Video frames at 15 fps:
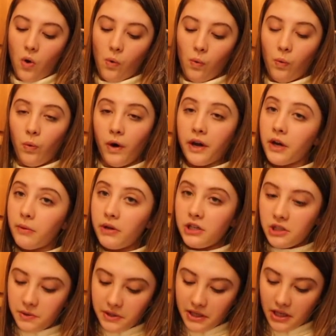what are we
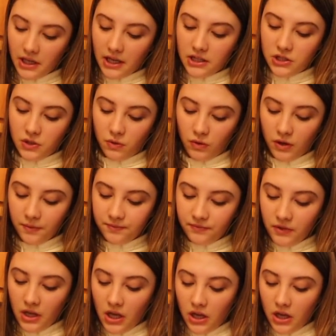doing in school?